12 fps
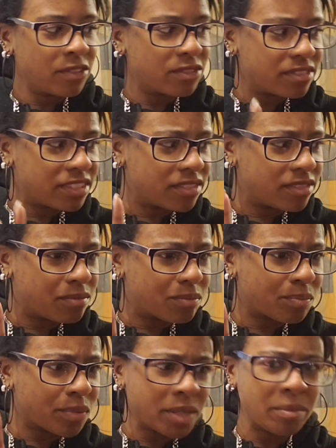pretty much done,
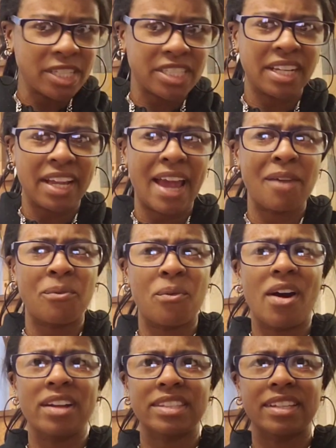I walked to
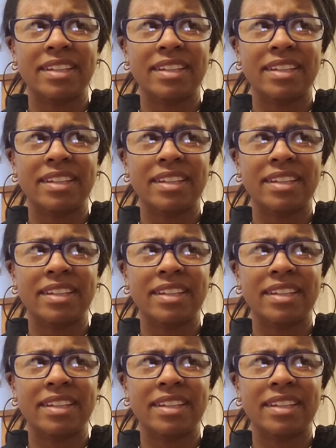class,